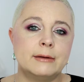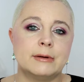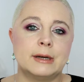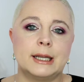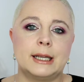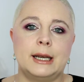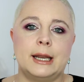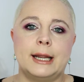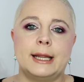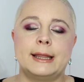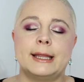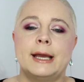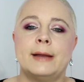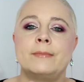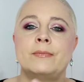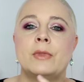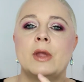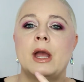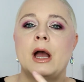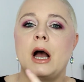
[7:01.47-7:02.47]
really like
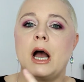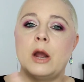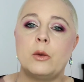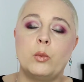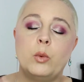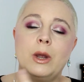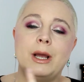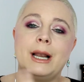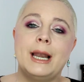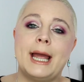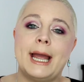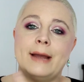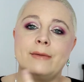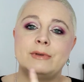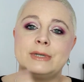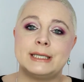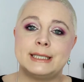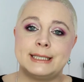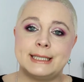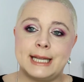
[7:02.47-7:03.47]
that. I will
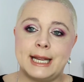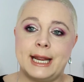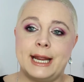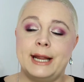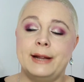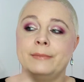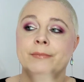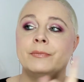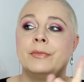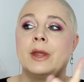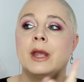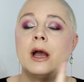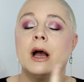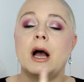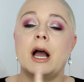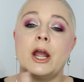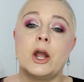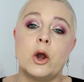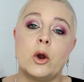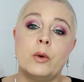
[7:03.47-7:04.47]
have to say,
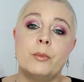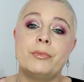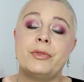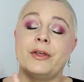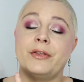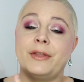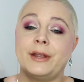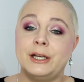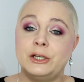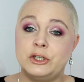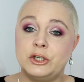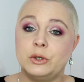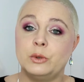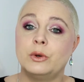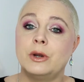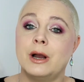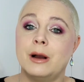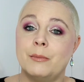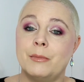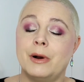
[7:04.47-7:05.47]
I hope that they
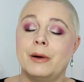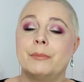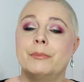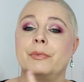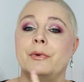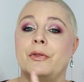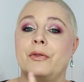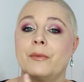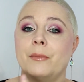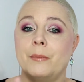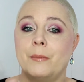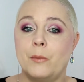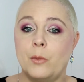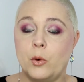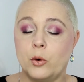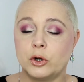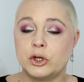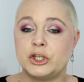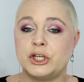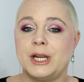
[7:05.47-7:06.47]
do come up with
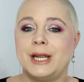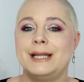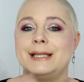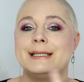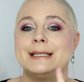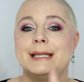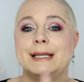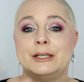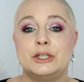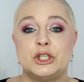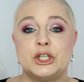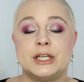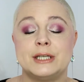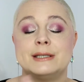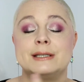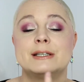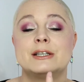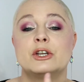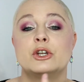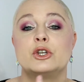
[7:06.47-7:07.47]
more shades than
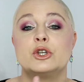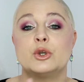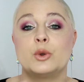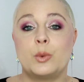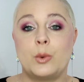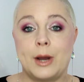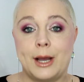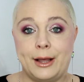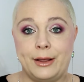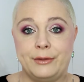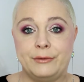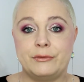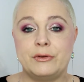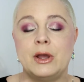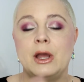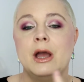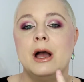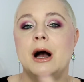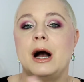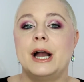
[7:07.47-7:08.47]
just 12.
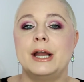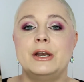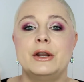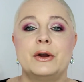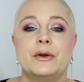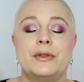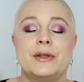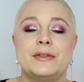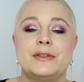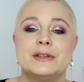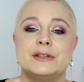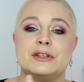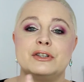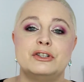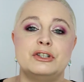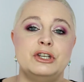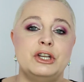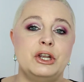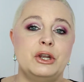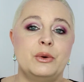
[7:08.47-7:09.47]
I know that this
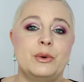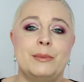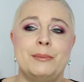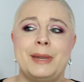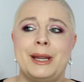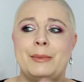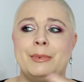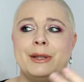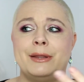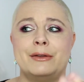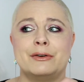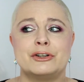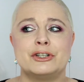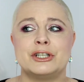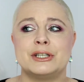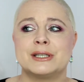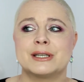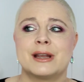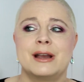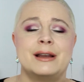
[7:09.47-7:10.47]
is new and maybe they're
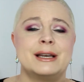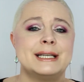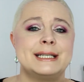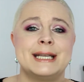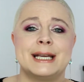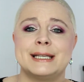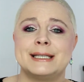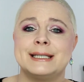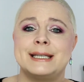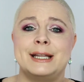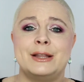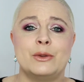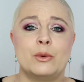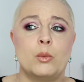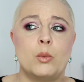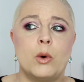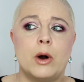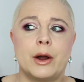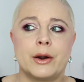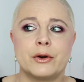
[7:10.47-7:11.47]
just kind of testing the
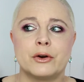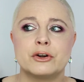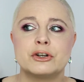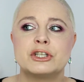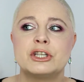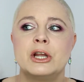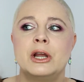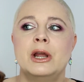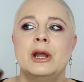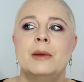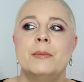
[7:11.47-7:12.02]
waters,